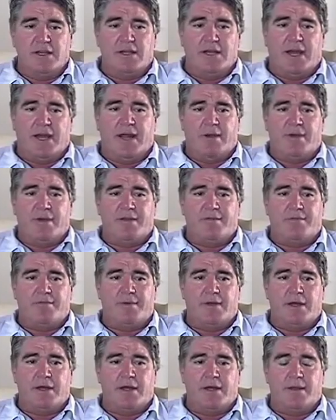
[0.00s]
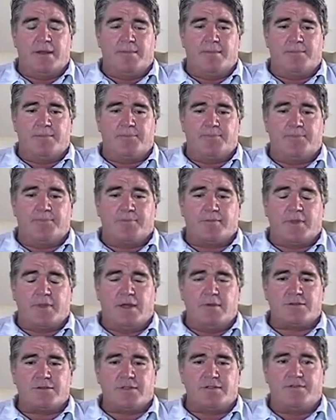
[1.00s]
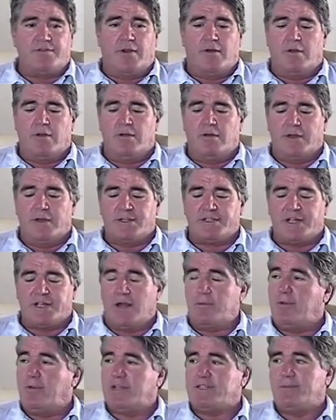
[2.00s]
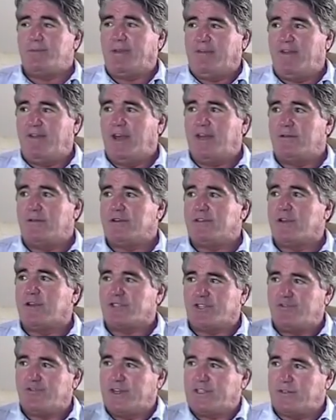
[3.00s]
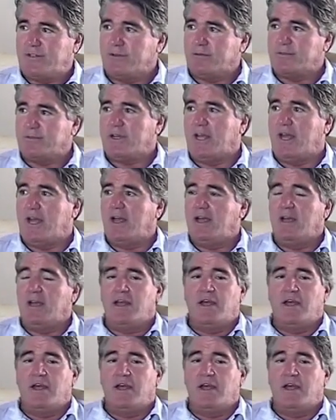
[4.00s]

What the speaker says: And I went to, it was the Floral Hall in Southport. There's a big venue. There's lots of dressing rooms there.